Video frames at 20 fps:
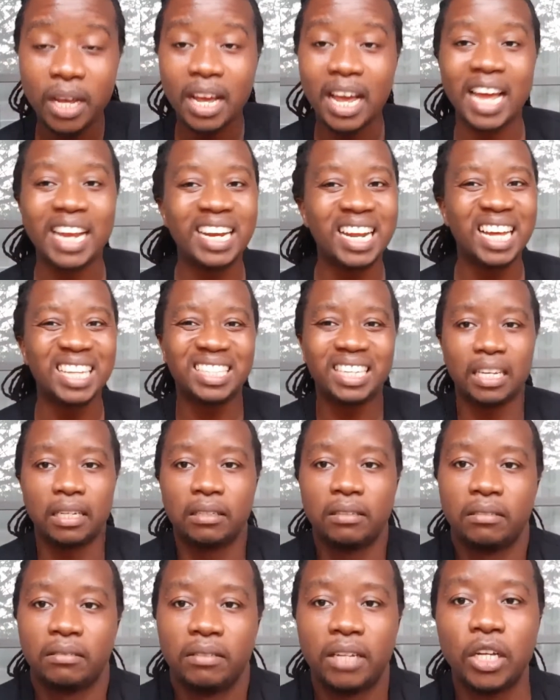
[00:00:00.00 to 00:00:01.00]
and that's
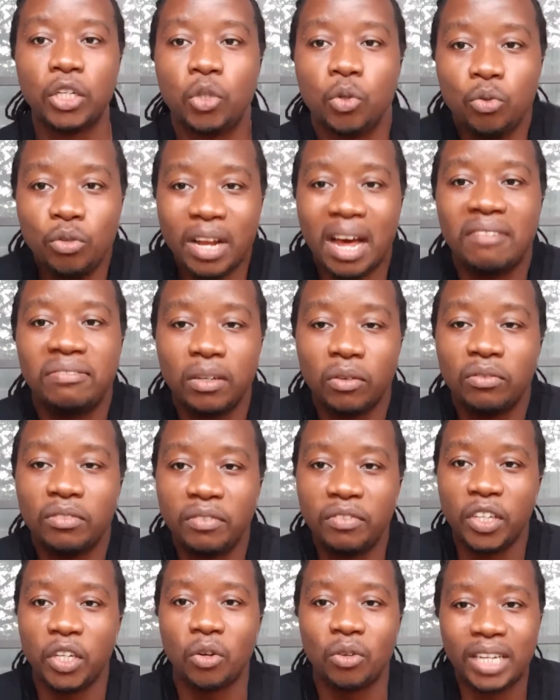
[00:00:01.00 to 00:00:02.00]
it. They do nothing with the
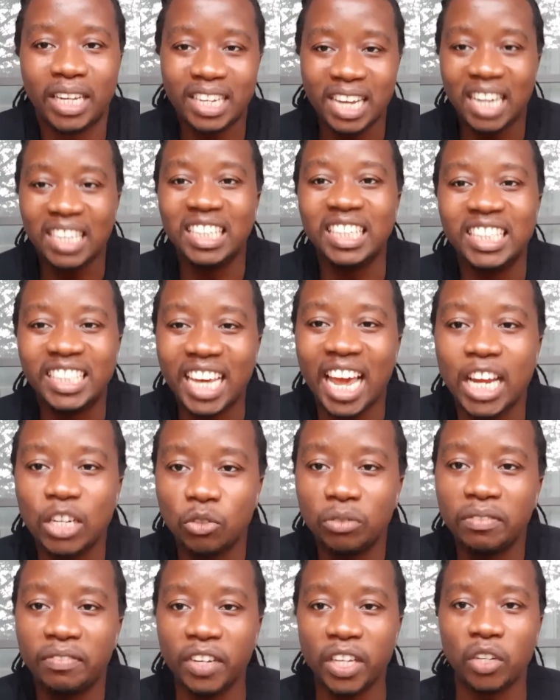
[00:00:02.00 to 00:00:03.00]
video. They can't engage
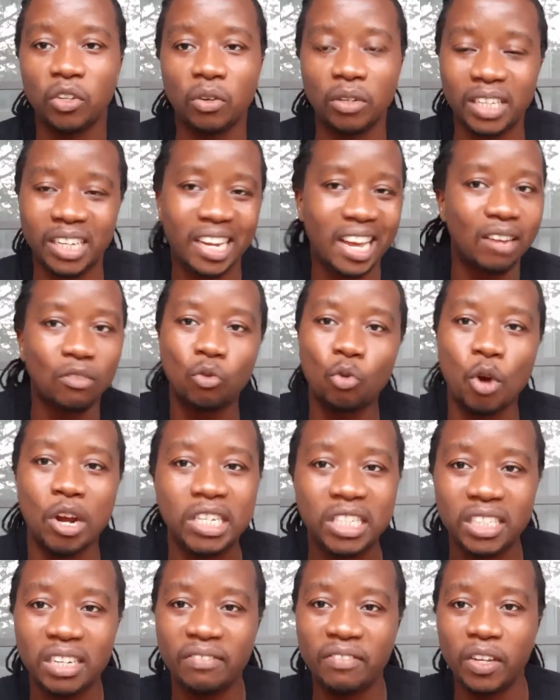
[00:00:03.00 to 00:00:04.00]
with the video. They can't
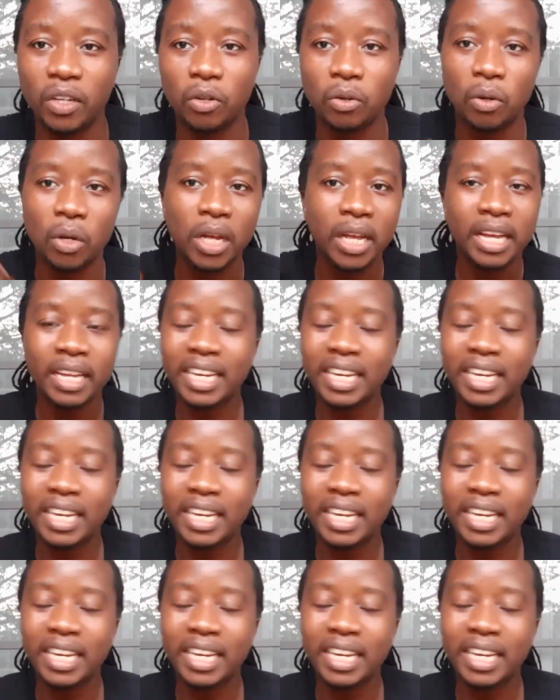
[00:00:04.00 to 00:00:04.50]
question the video.